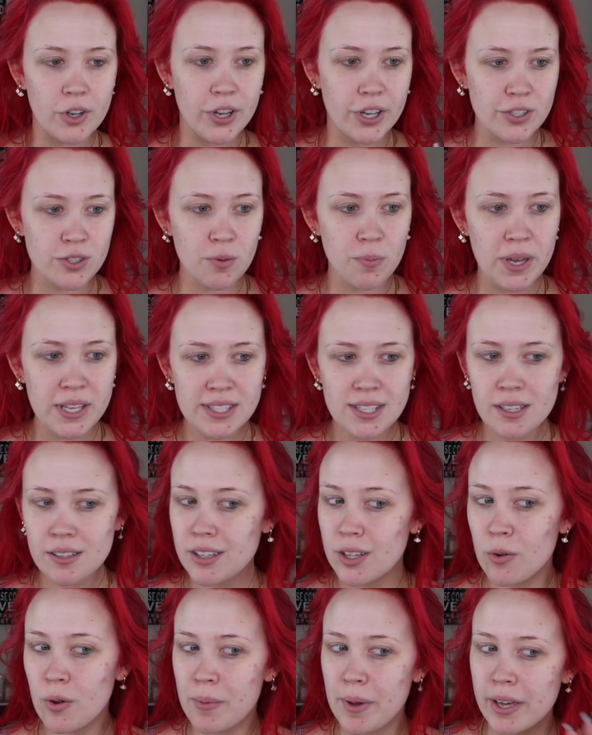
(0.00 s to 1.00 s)
Okay, so
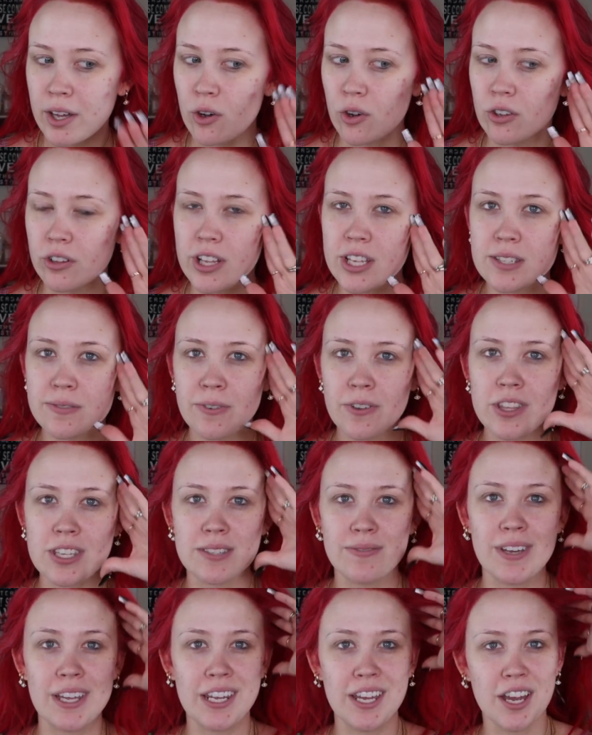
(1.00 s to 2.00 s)
basically what my goal is for
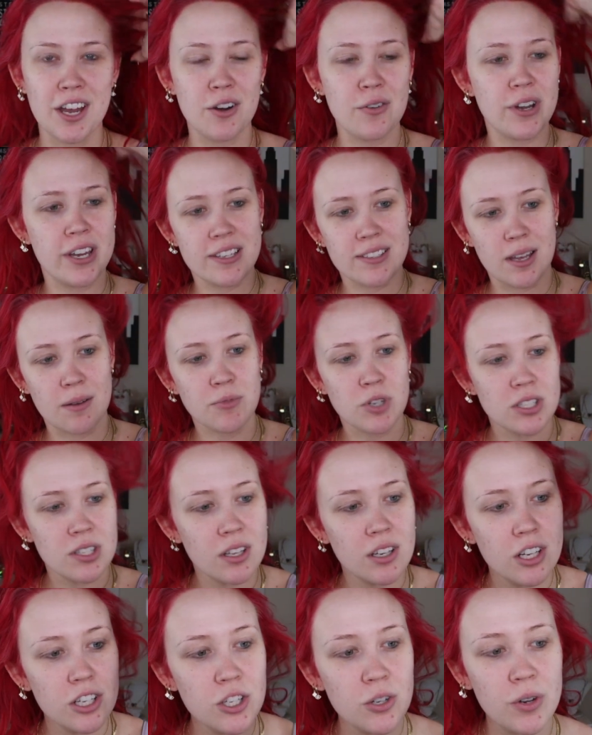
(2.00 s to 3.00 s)
this video is I'm just
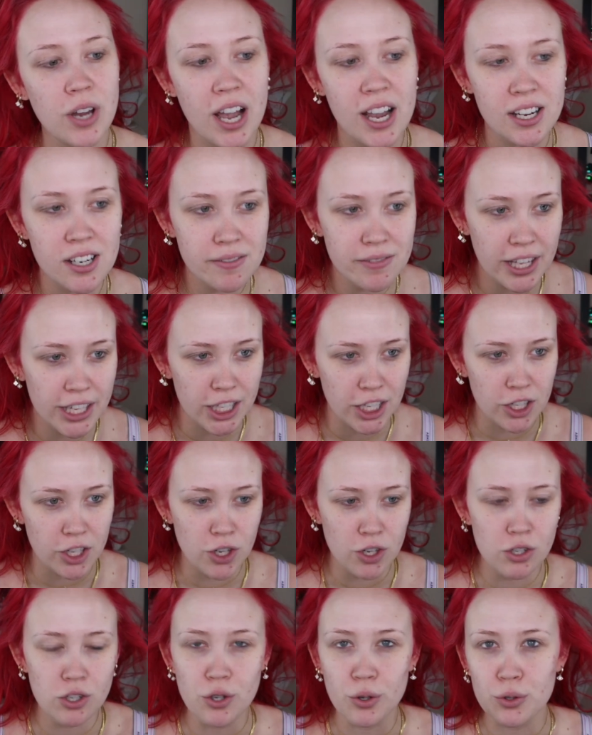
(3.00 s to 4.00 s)
gonna do kind of like a
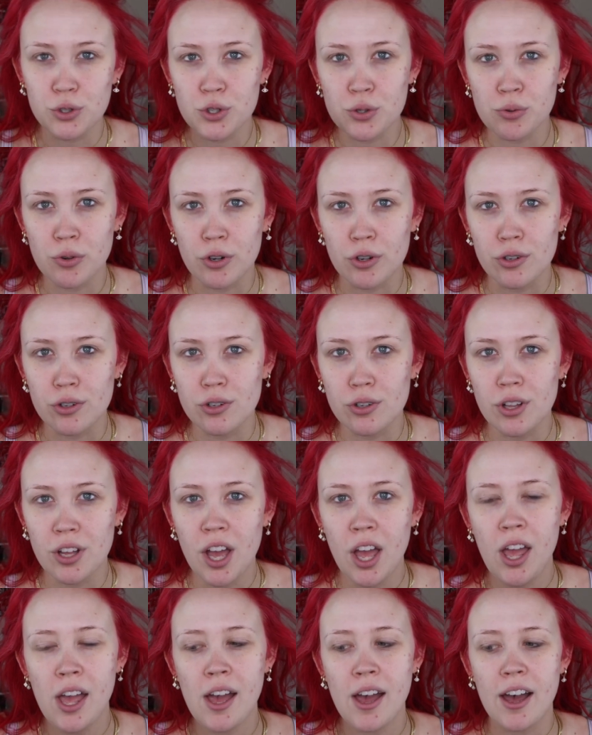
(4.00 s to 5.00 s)
neutral,
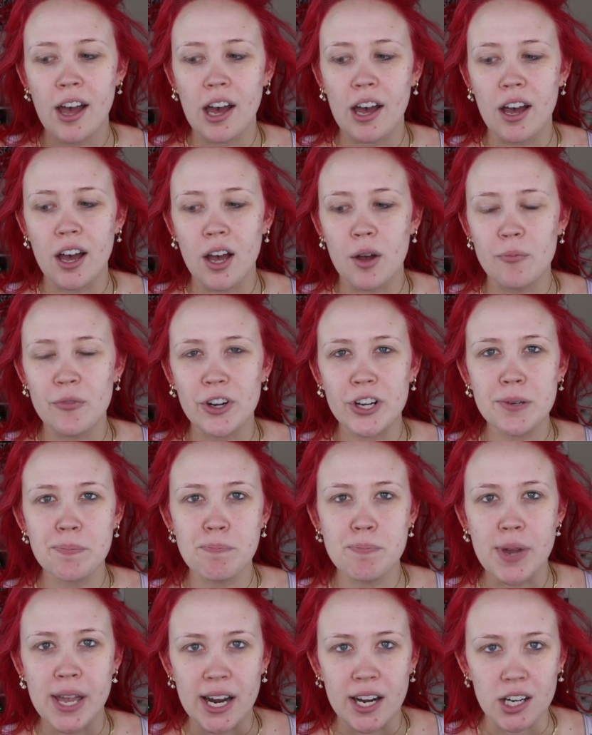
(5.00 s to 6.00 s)
very
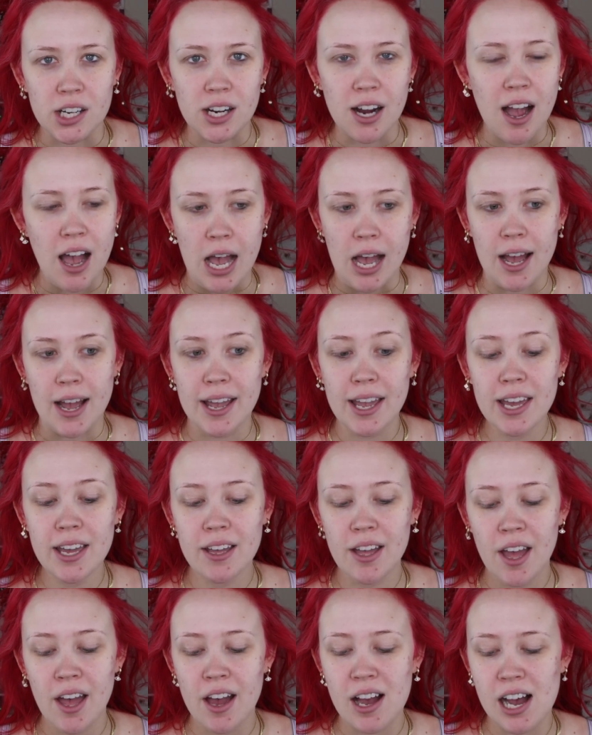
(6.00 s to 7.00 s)
bare
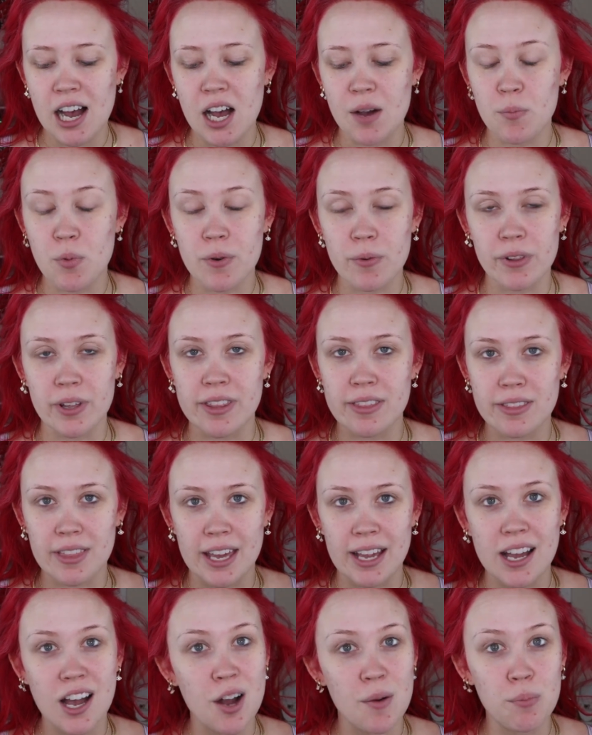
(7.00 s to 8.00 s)
eye, but with
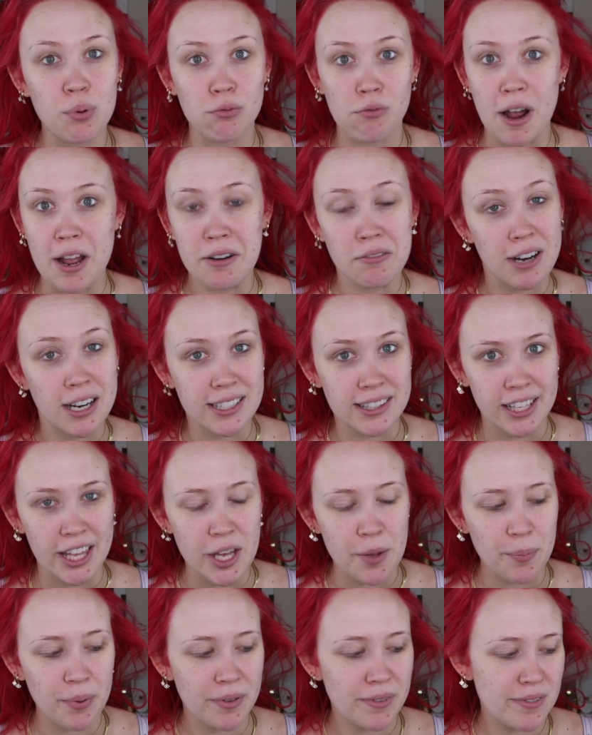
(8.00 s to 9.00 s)
like a bright red
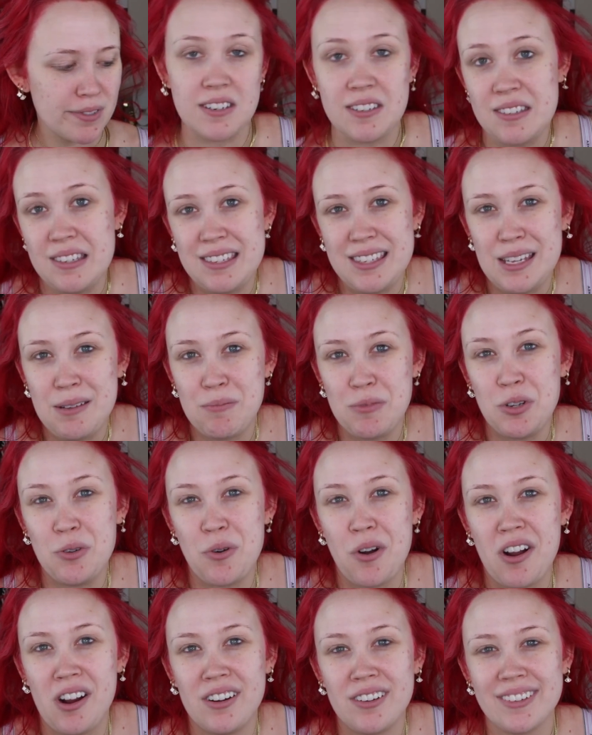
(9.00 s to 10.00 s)
lip. Doesn't seem too
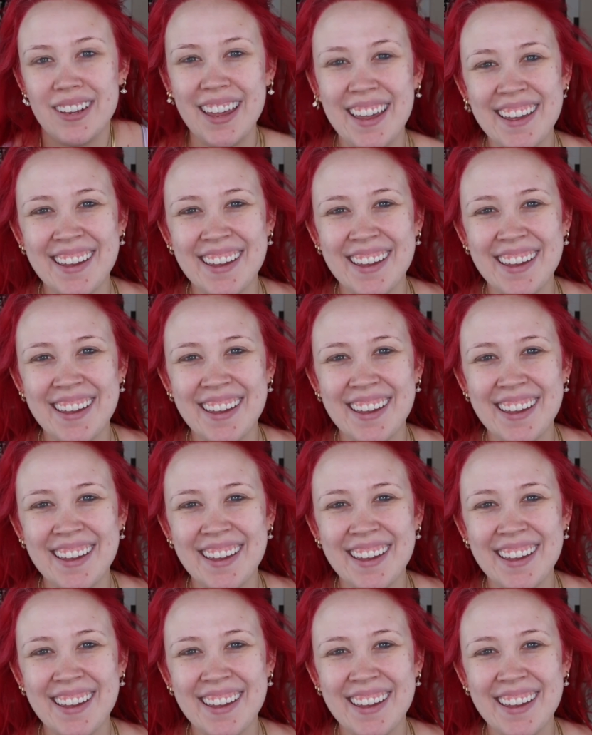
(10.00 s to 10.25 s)
hard.